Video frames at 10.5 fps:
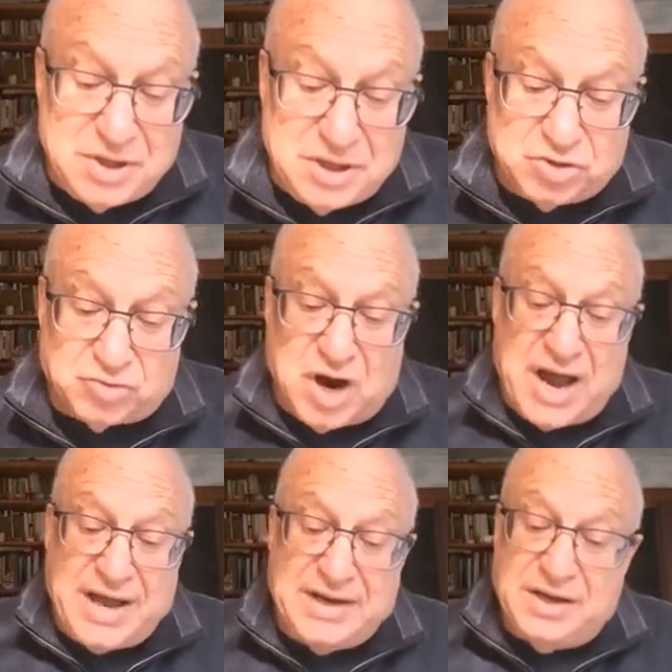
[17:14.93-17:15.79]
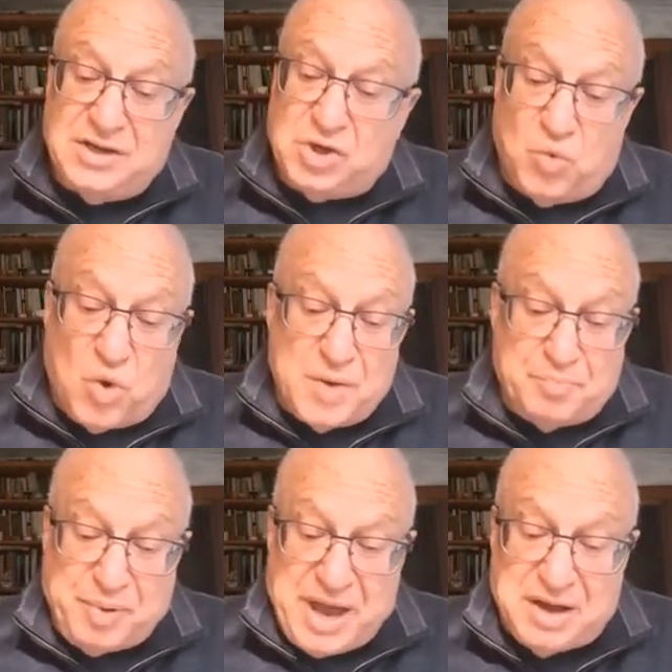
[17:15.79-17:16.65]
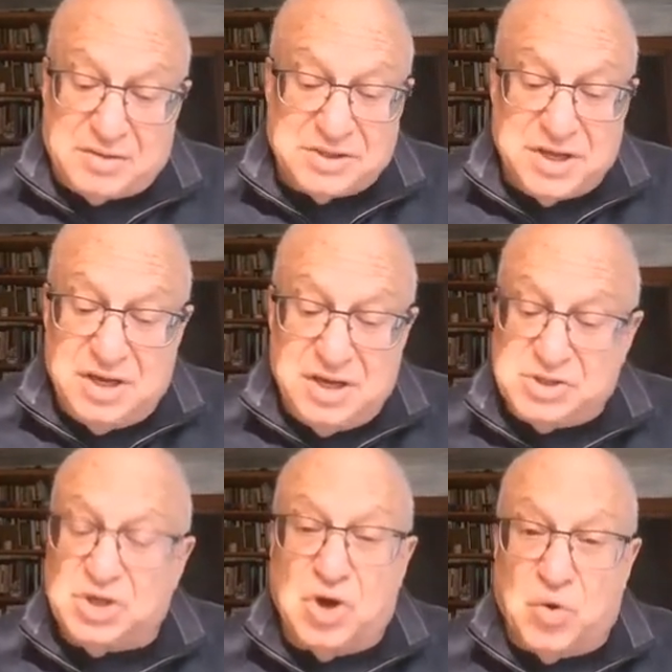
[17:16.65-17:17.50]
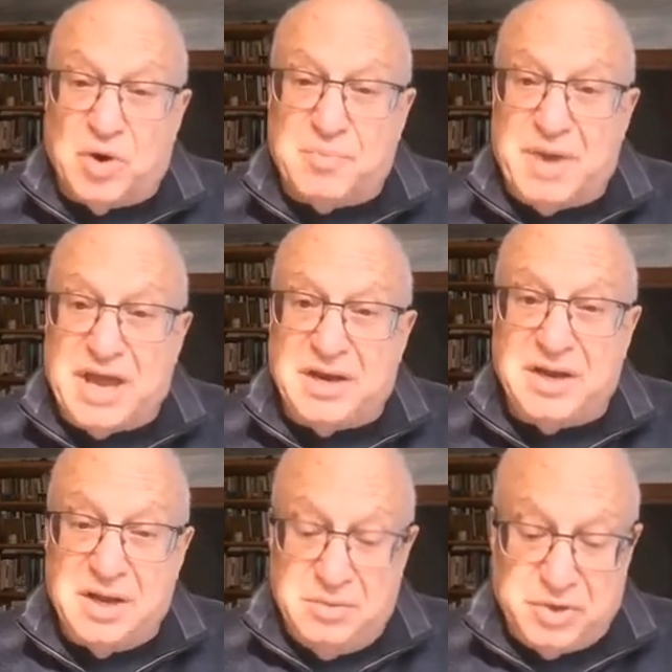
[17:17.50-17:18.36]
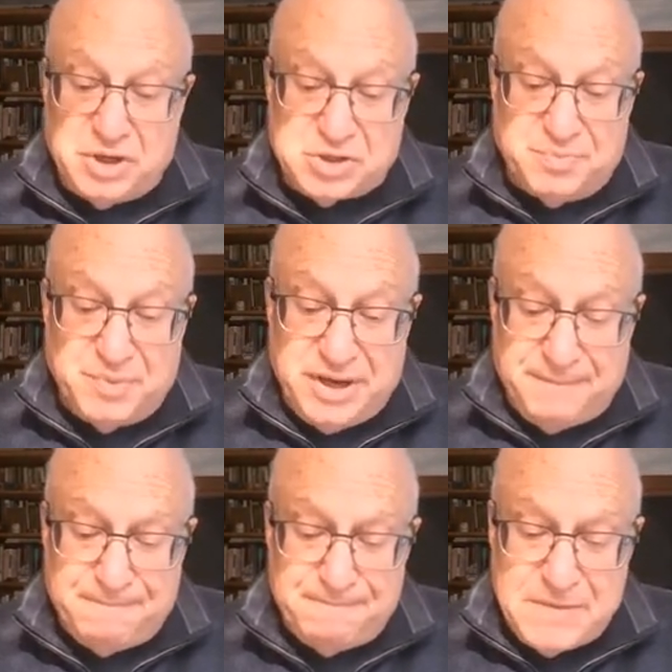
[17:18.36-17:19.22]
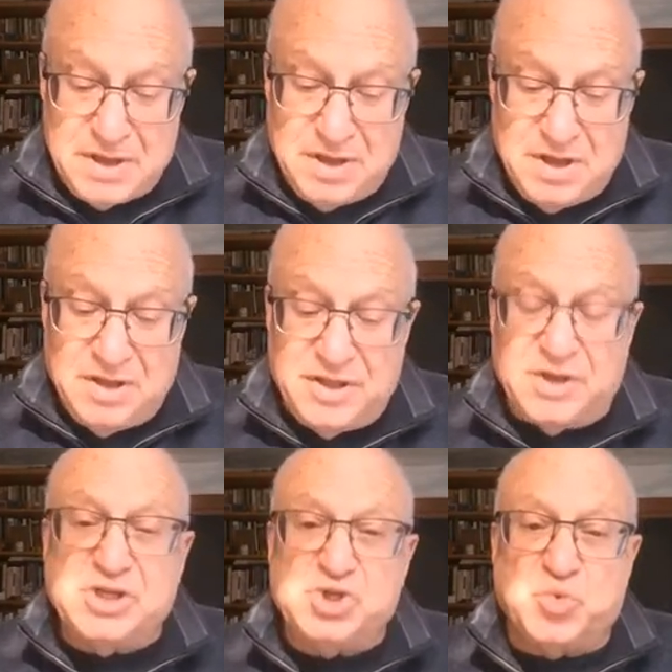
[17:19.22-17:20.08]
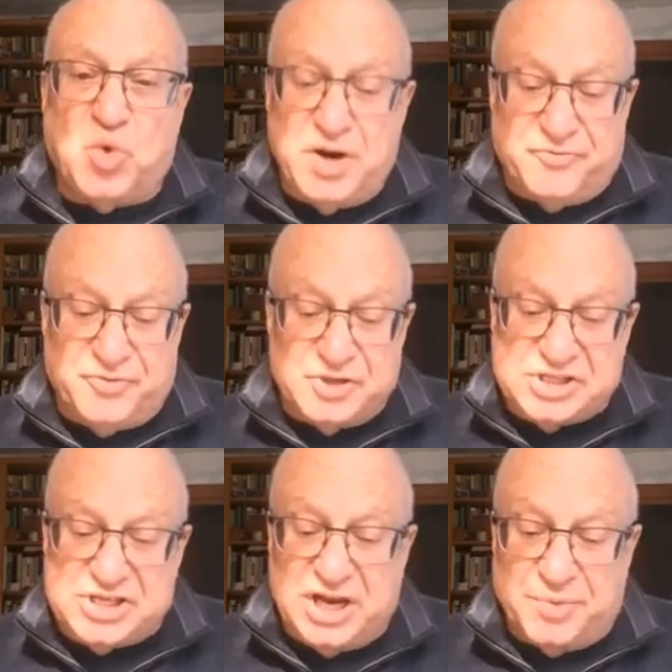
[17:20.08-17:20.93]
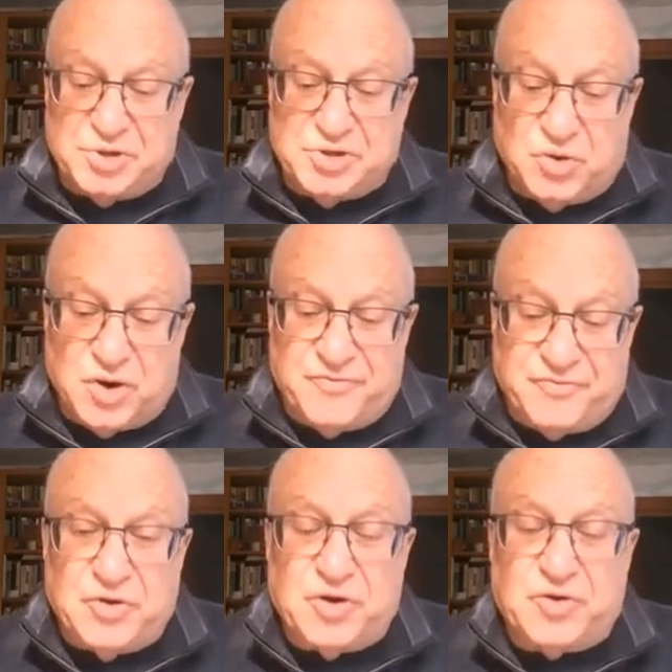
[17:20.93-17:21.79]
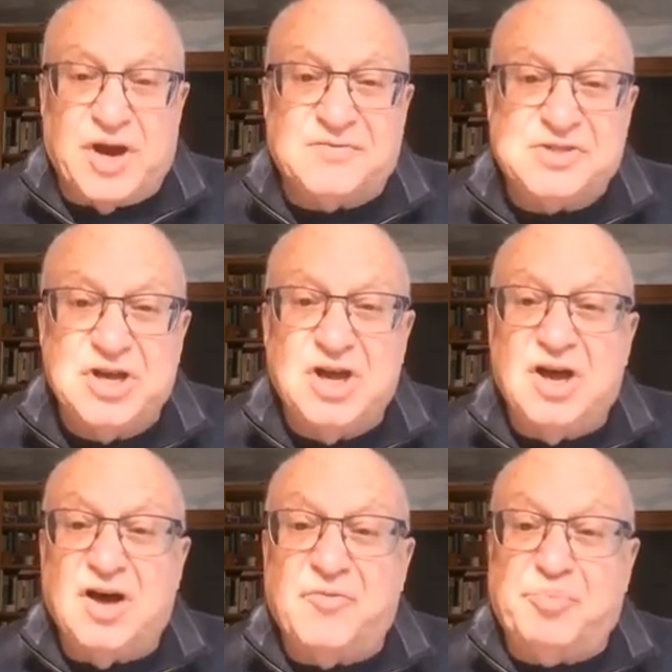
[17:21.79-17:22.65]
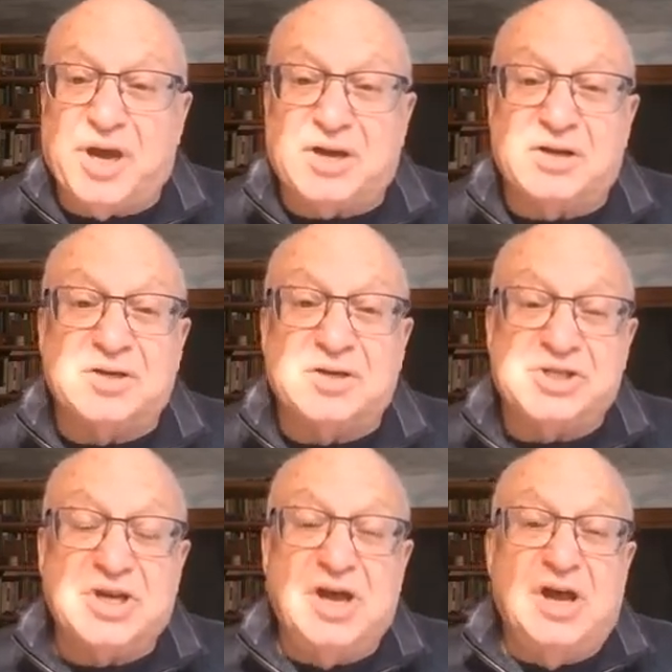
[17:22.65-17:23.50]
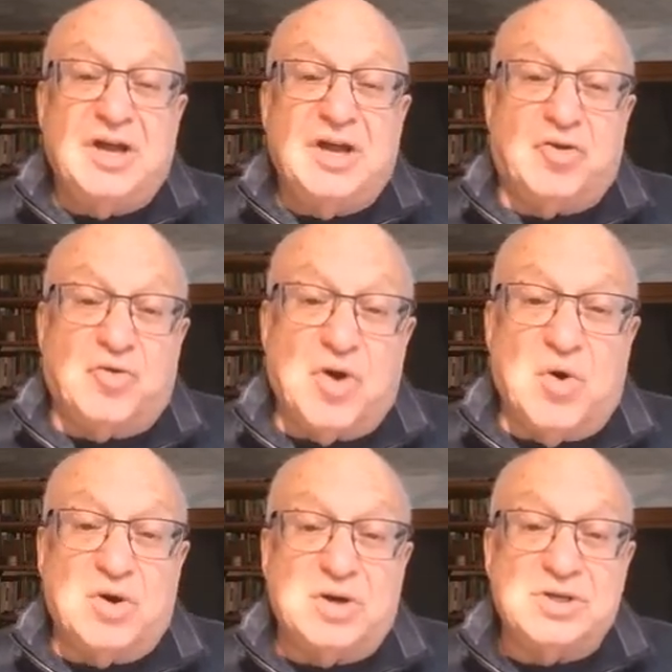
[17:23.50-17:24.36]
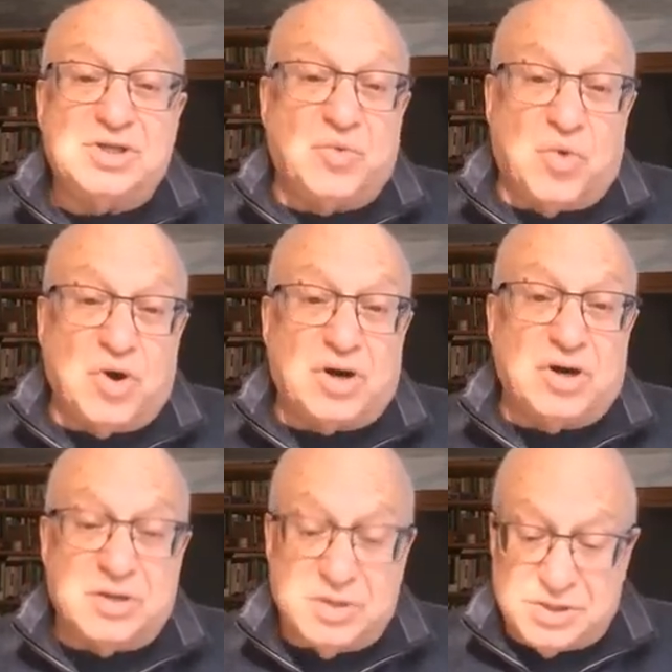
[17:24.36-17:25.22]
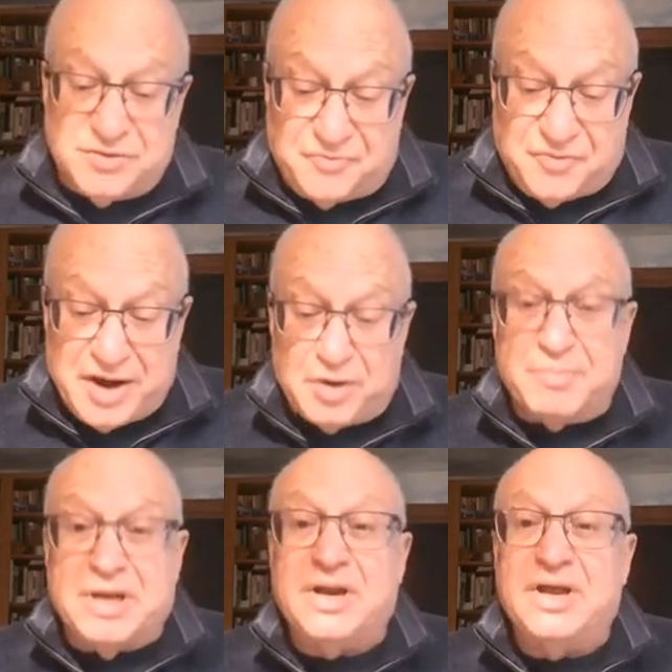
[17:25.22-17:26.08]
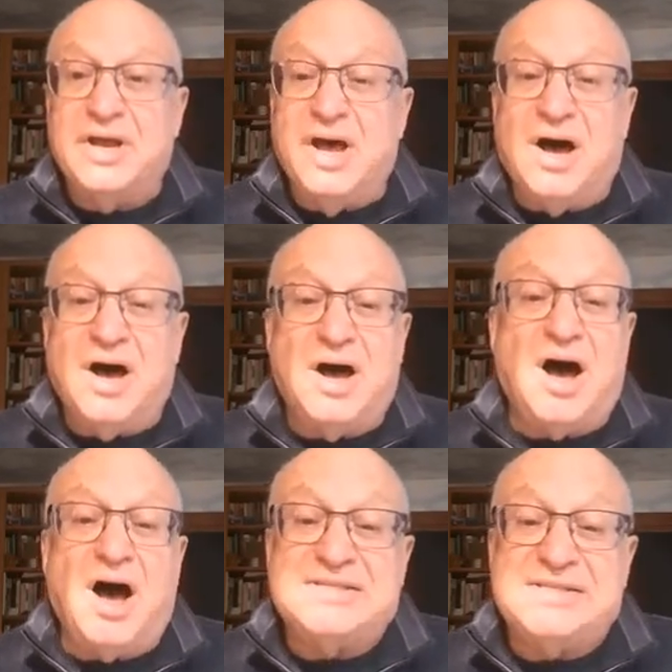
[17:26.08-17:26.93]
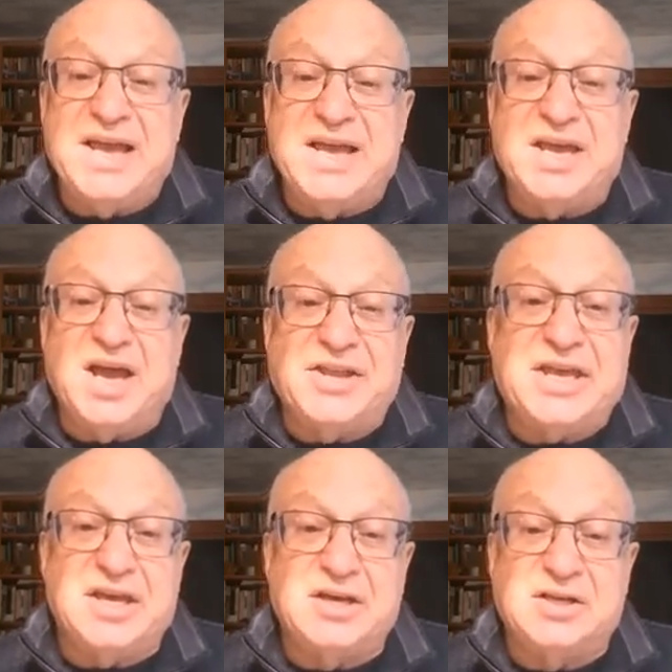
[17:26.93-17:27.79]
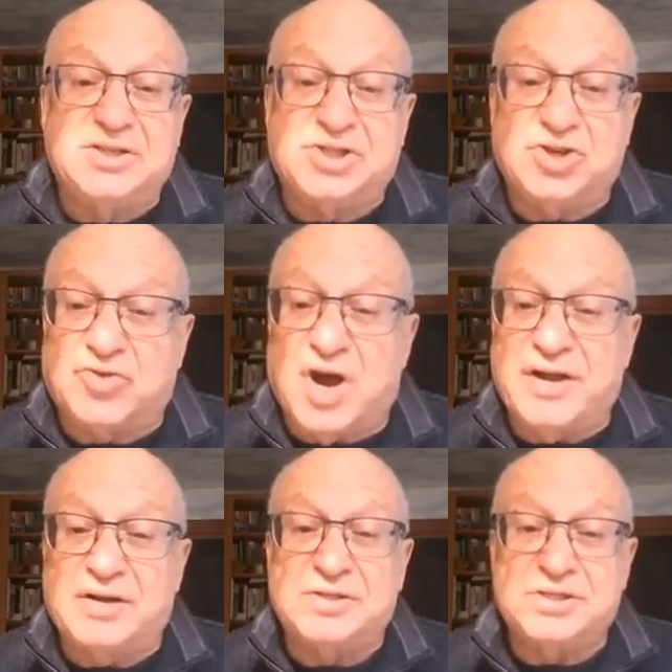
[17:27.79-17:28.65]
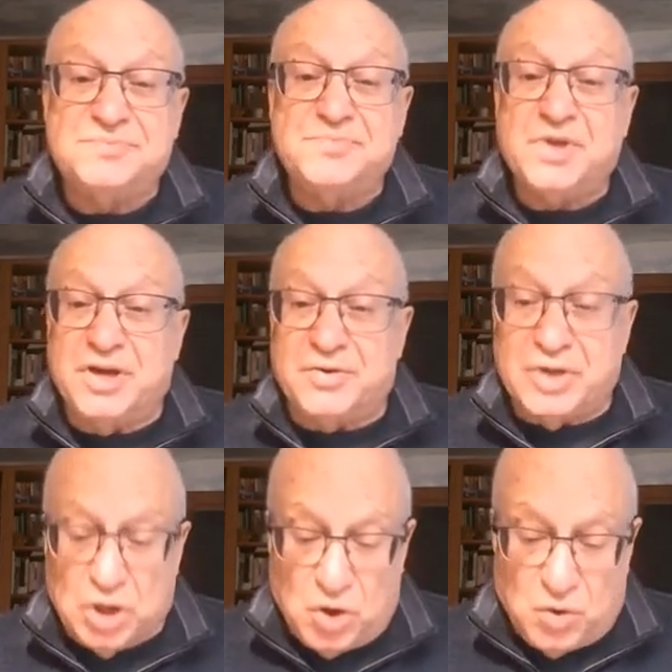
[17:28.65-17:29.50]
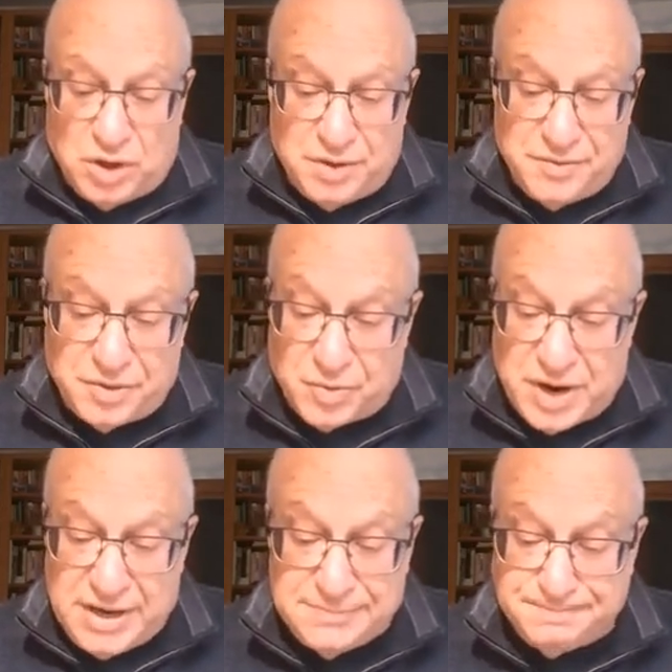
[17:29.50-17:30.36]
dried to 1 pound, so no one made much money. There are these wonderful celebratory photographs of pickers and growers and workers, and firemen standing on kilns and dryers, here in Lowell on the right.